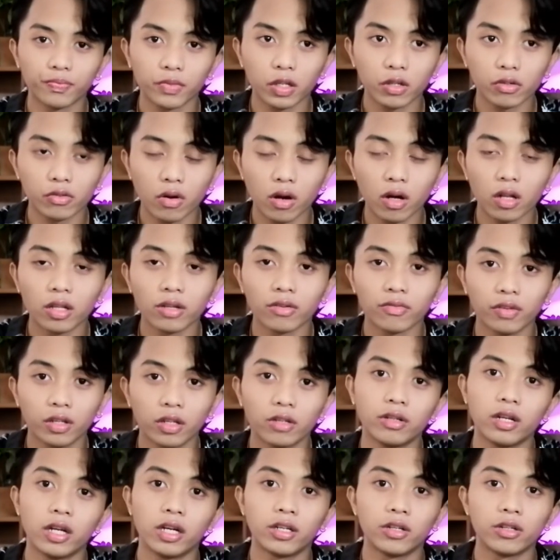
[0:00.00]
crawling
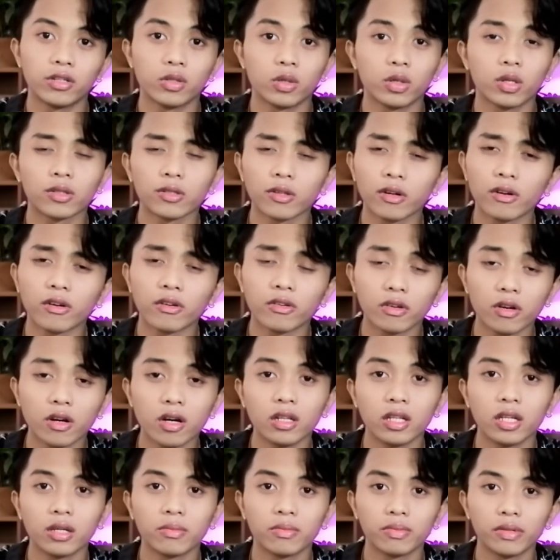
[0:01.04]
philodendrons or
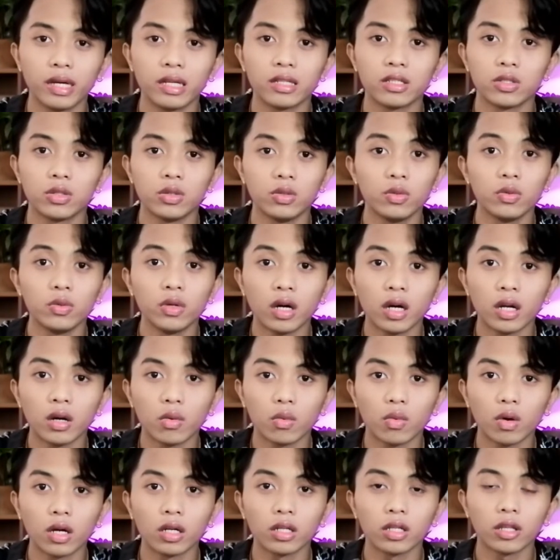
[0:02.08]
crawling plants do not
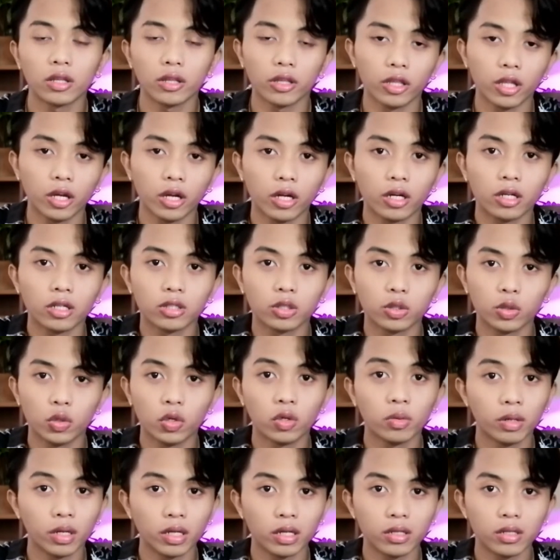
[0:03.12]
want their
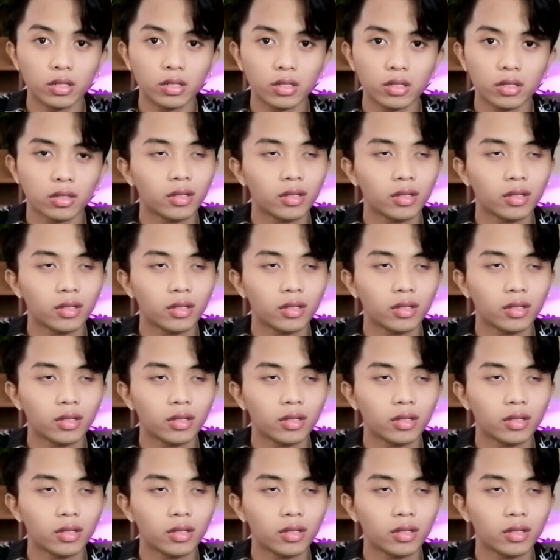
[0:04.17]
tubers,